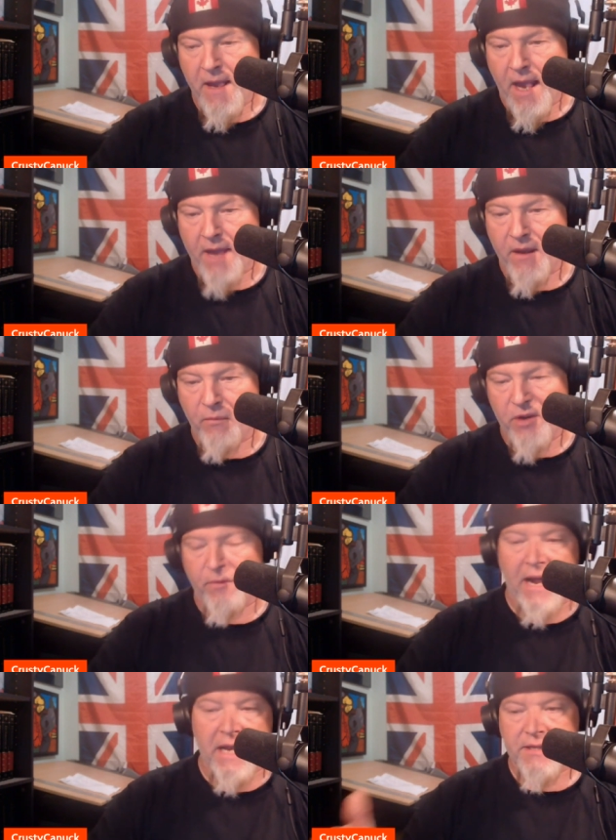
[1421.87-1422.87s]
and then when you
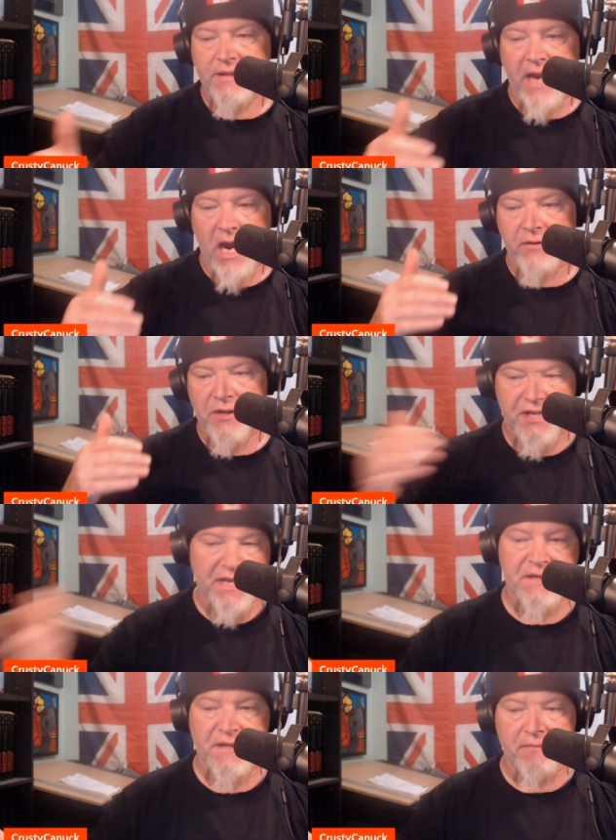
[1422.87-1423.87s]
ask the average
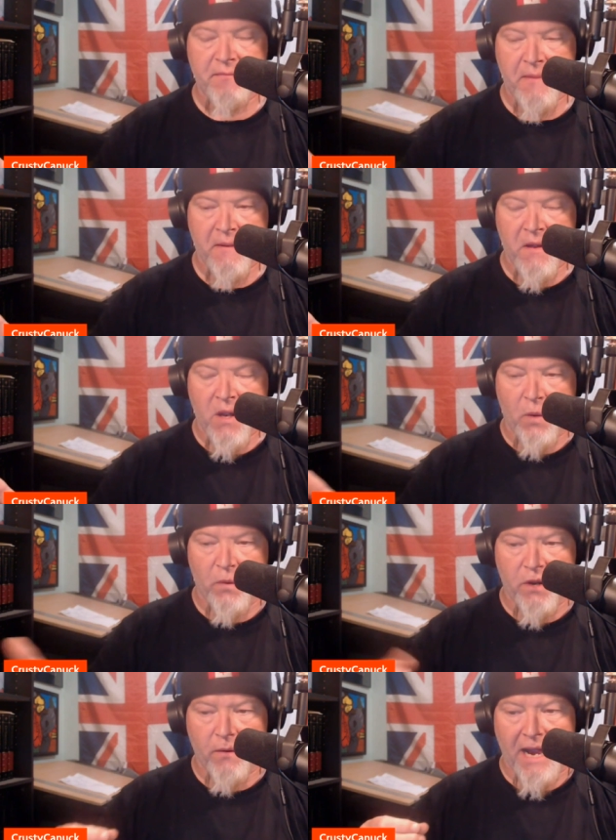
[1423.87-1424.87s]
citizen,
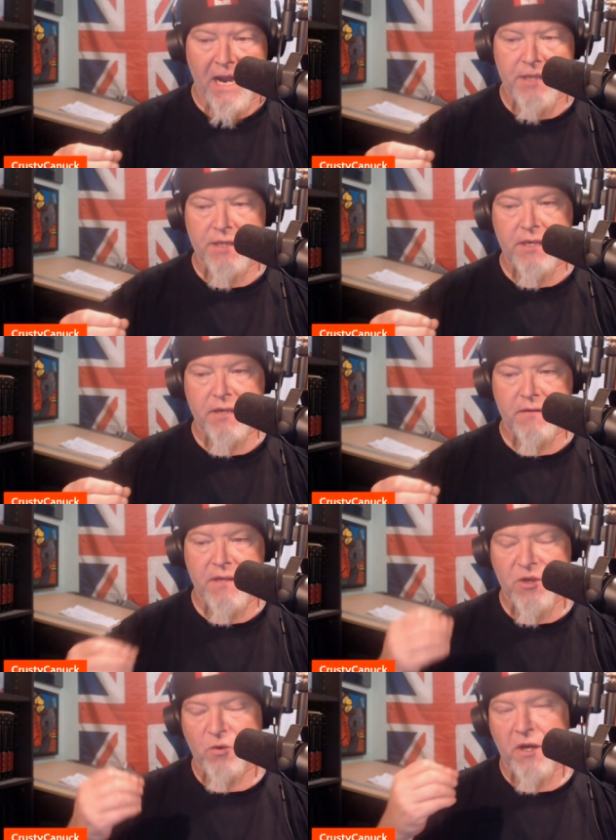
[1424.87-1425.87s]
when you ask
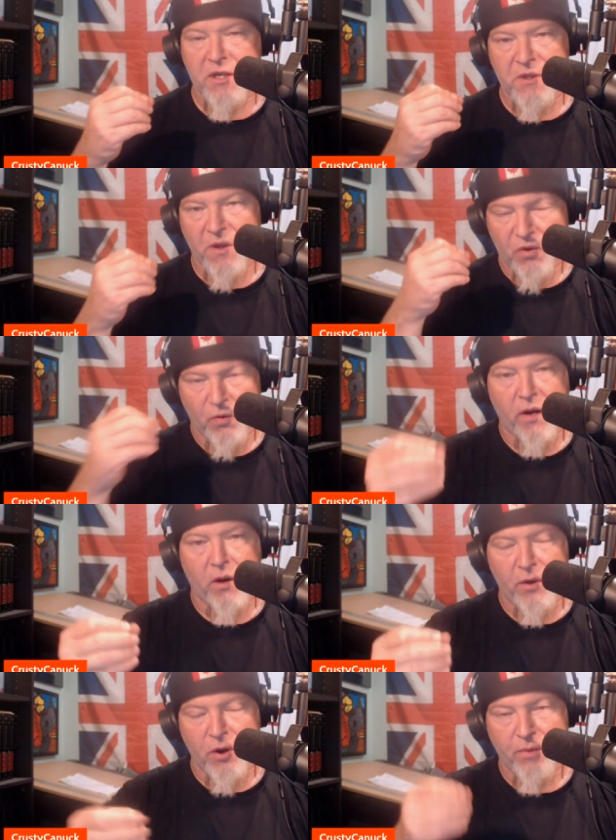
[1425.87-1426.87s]
these questions on
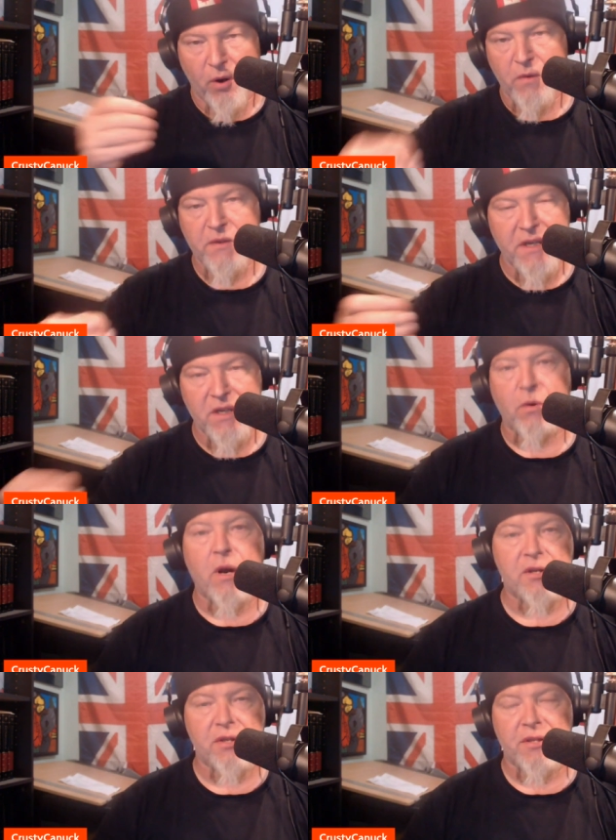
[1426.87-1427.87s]
Twitter, when you pose these
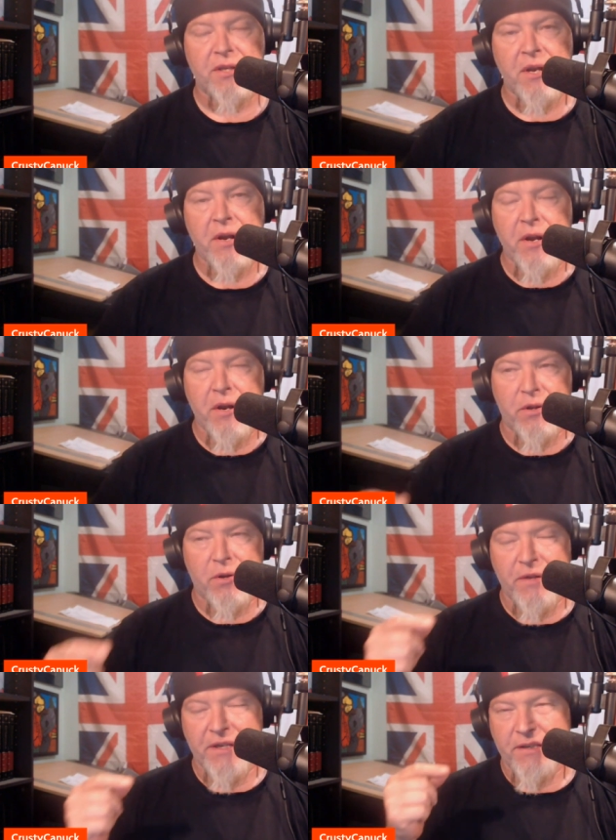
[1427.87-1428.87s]
questions
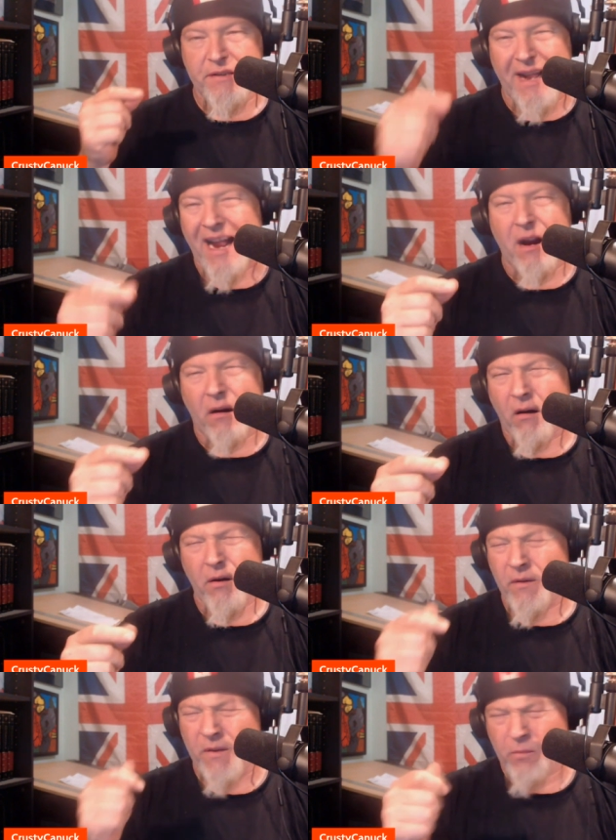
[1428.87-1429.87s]
to these
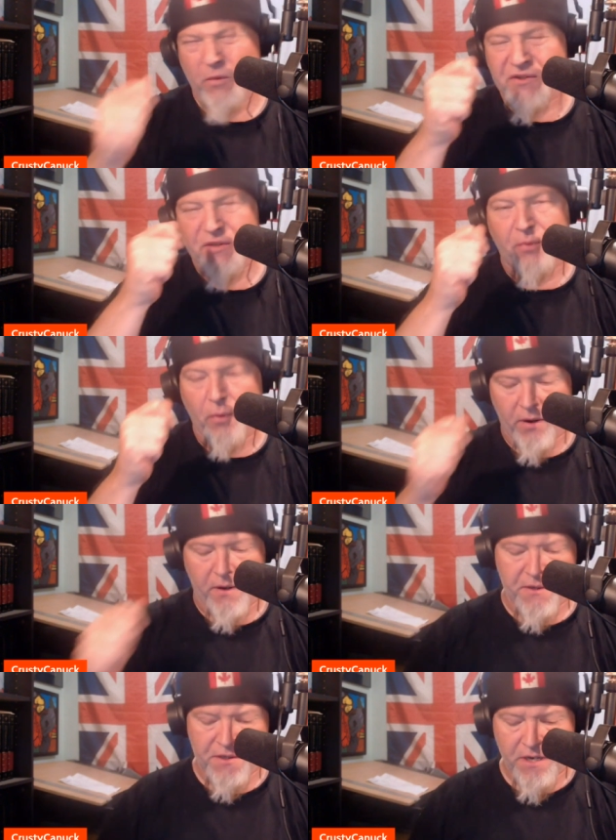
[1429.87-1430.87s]
die-hard liberal
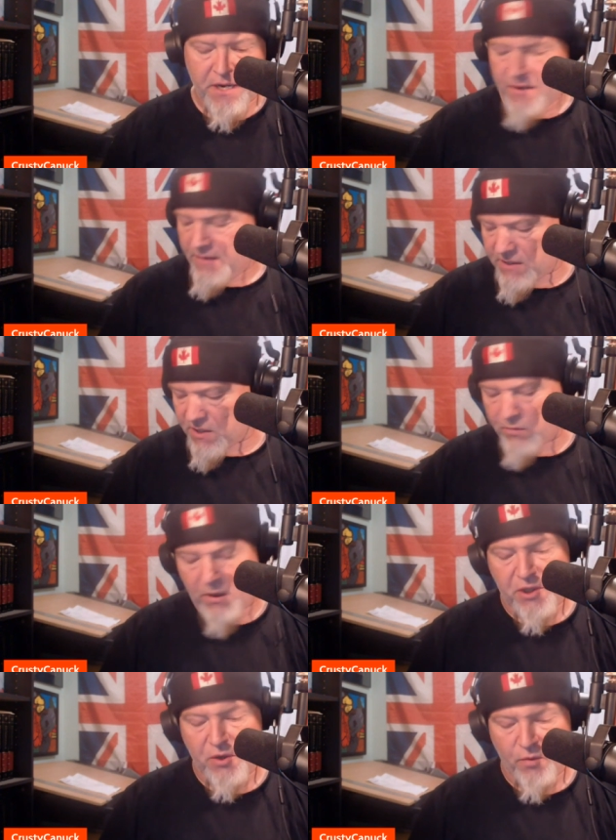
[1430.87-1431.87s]
supporters, this is
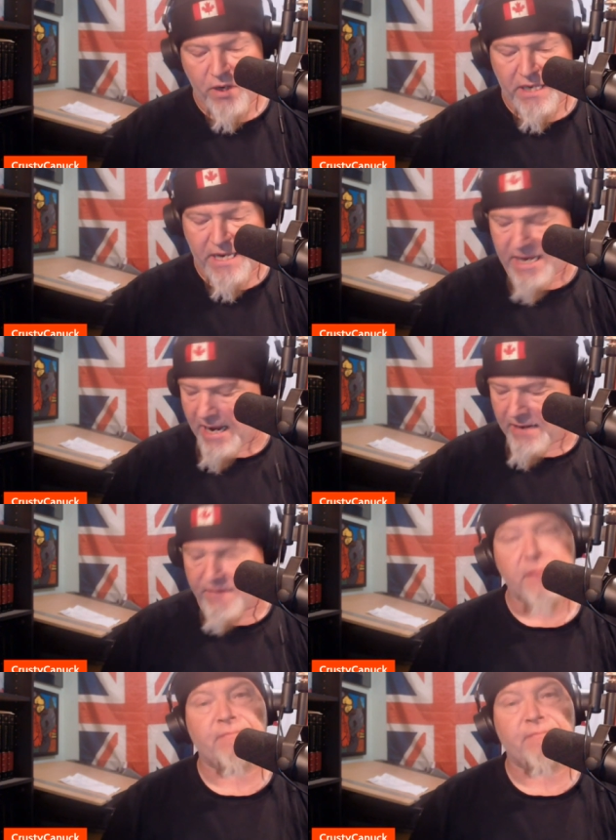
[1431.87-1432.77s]
what you really get.